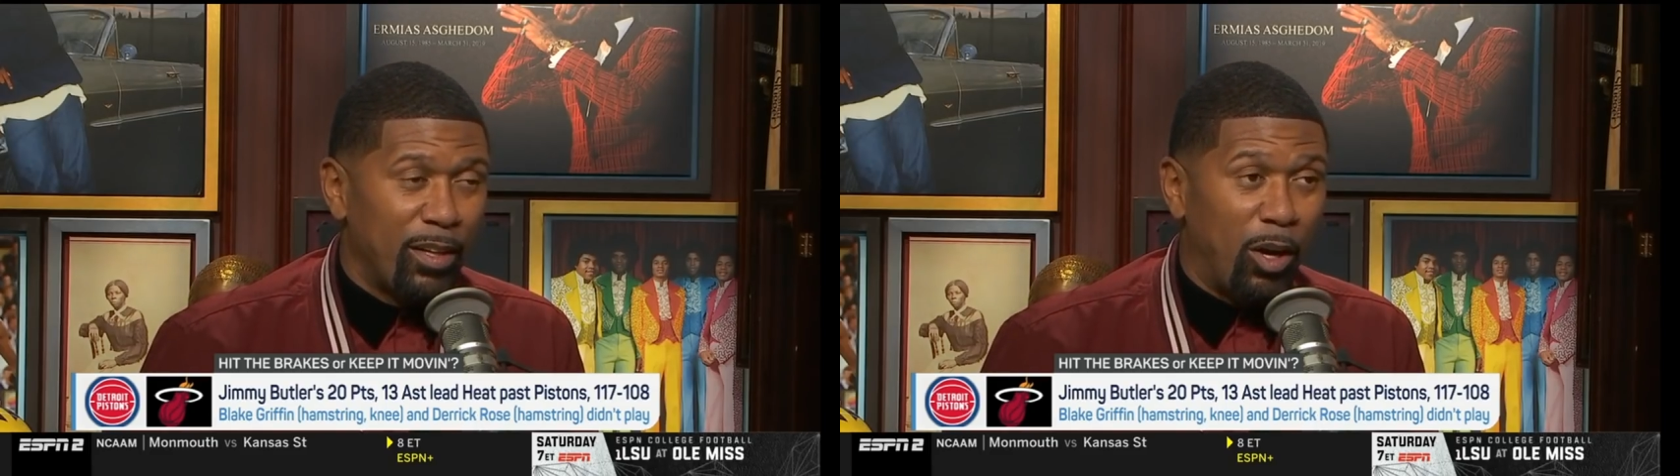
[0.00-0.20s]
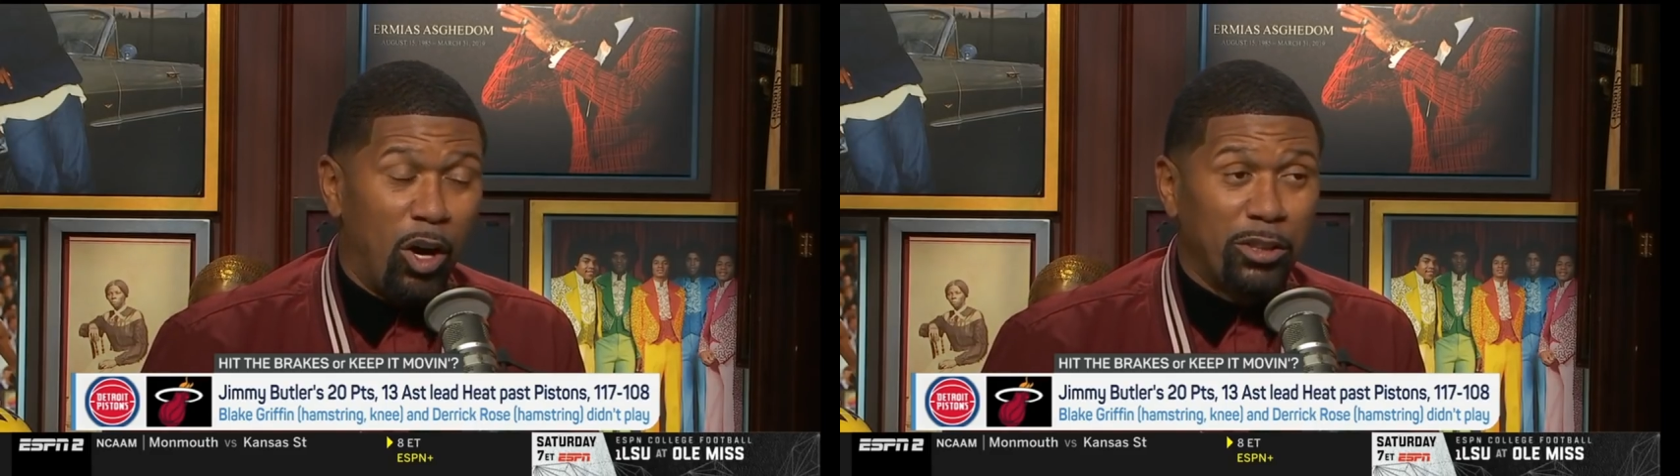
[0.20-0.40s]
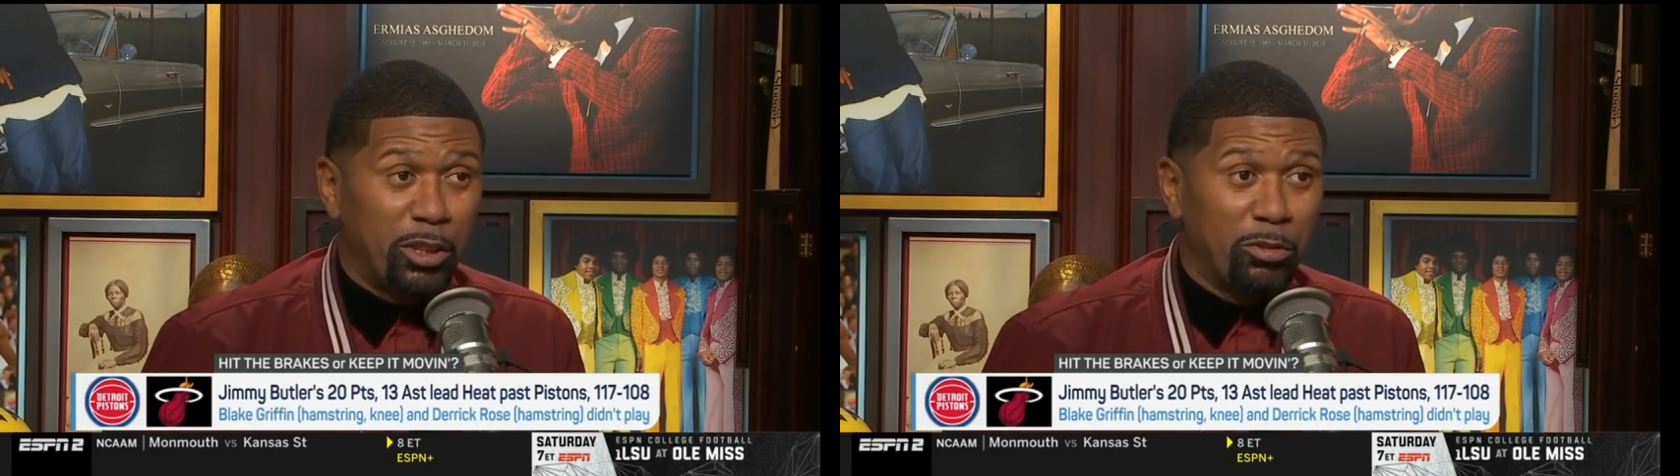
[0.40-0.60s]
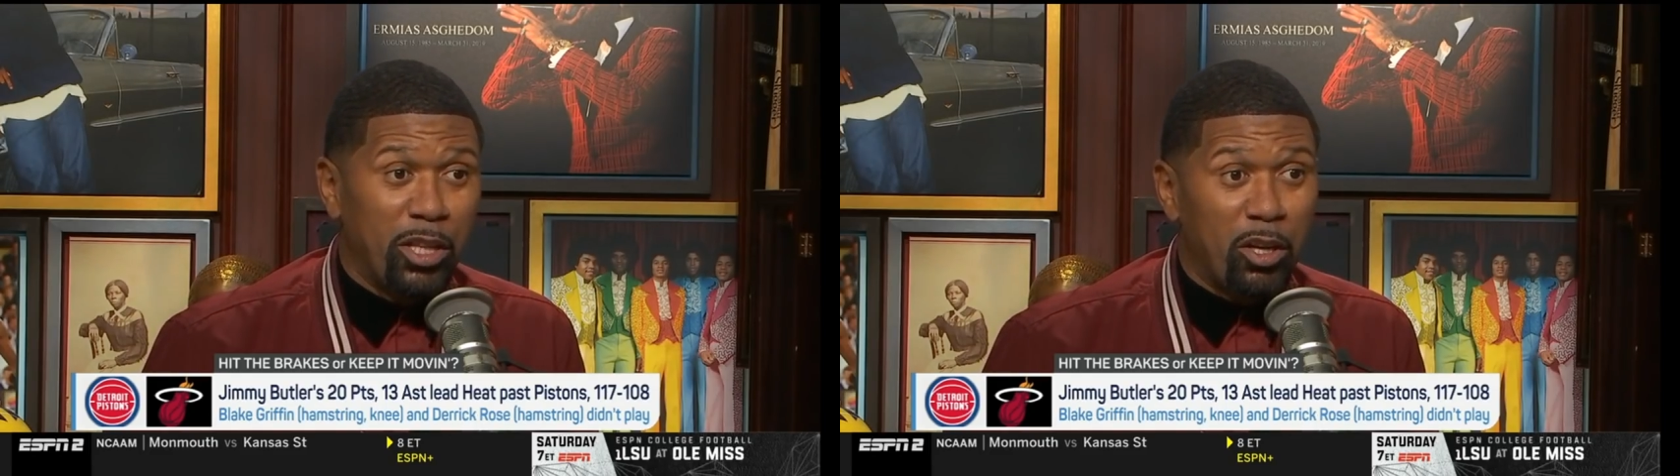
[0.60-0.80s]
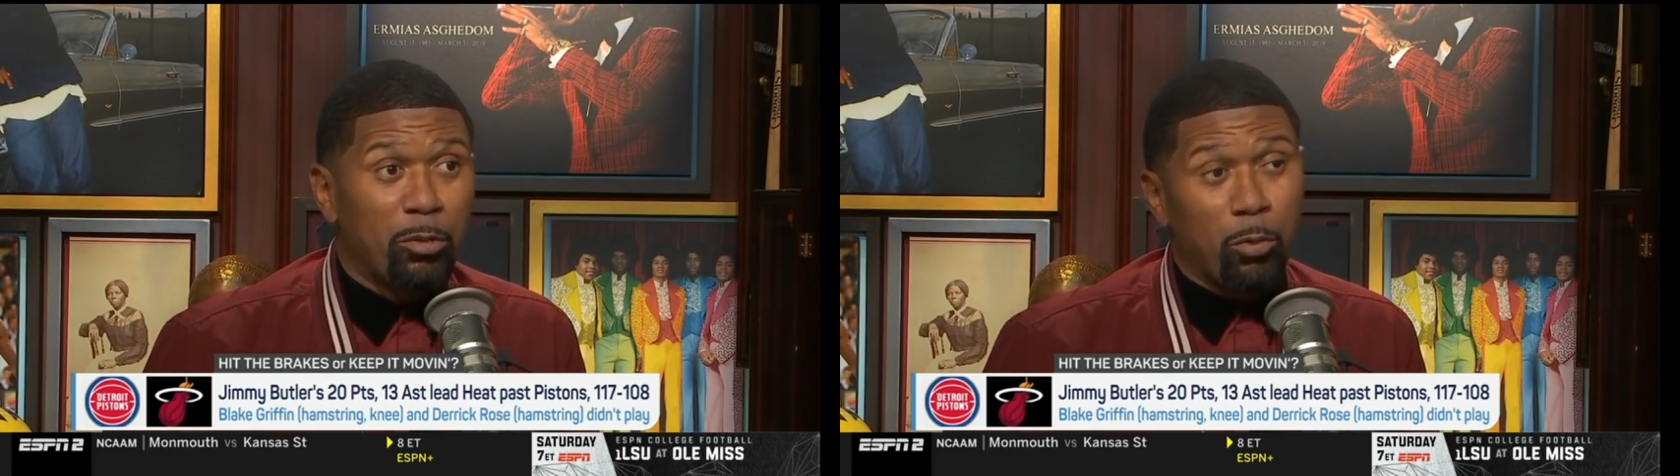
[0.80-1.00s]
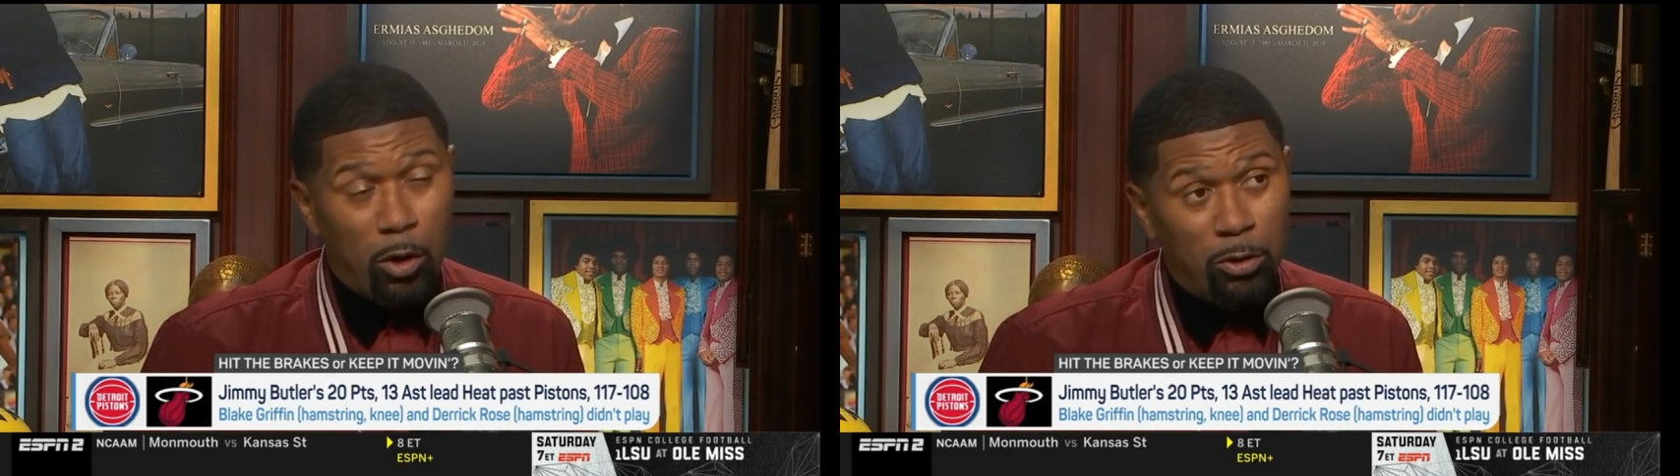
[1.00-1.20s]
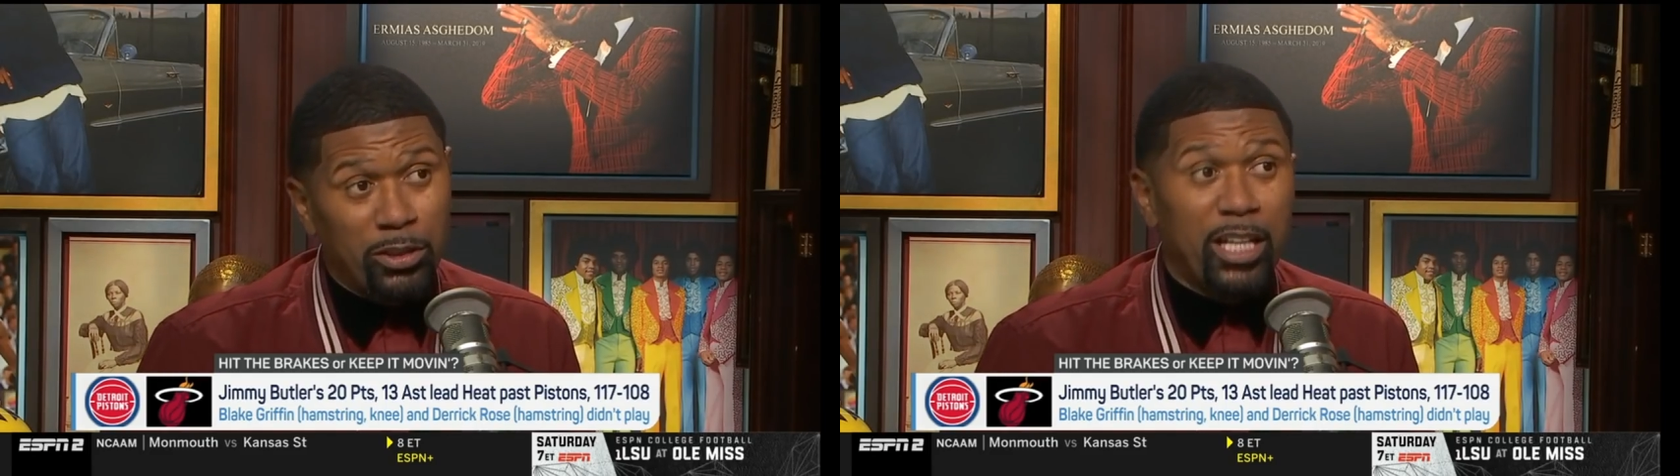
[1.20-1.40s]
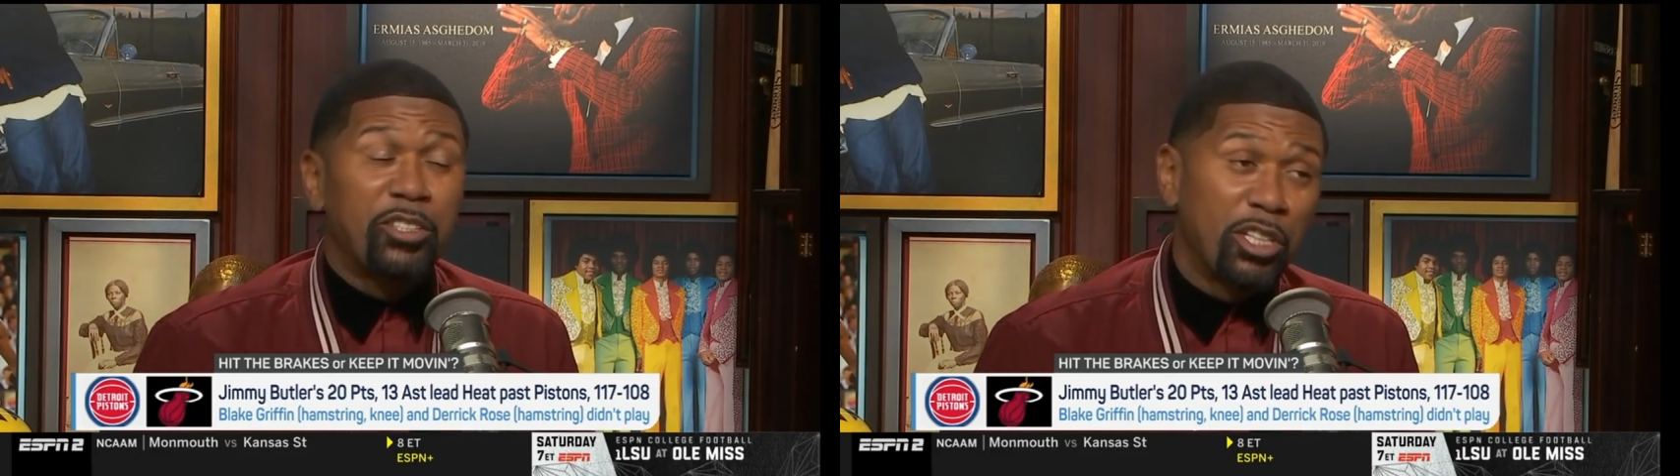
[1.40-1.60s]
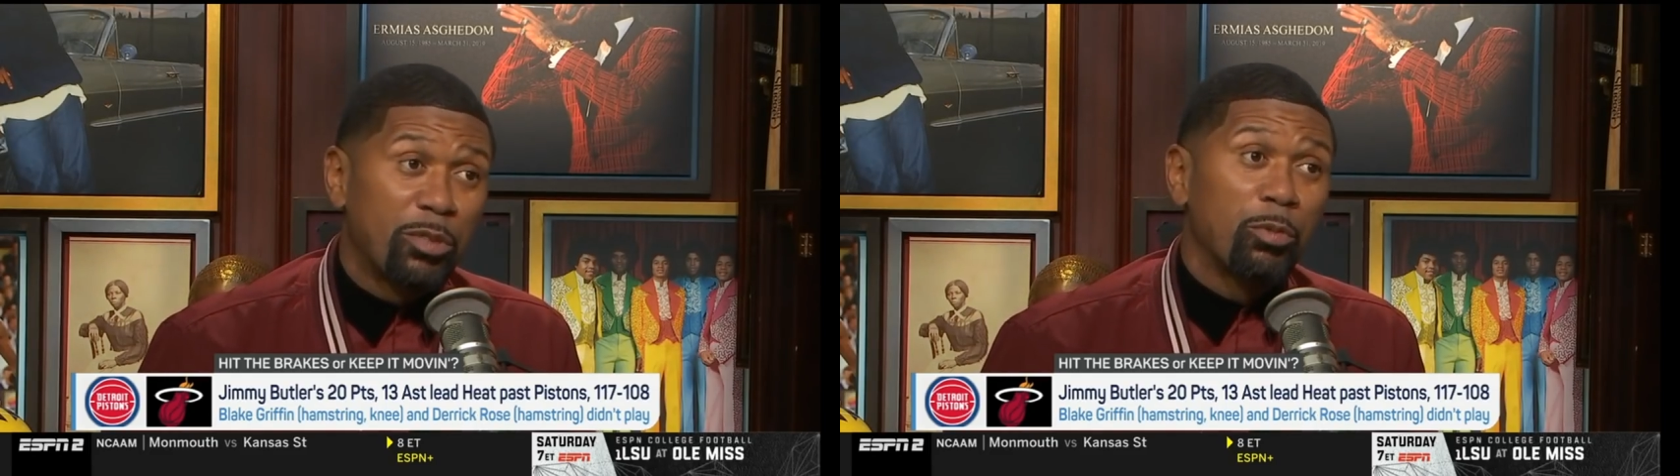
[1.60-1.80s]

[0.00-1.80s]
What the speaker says: Also, Derrick Rose had just